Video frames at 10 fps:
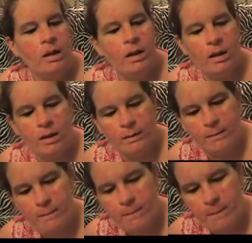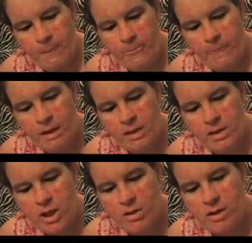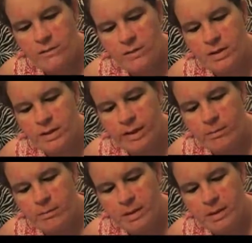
Um, totally different style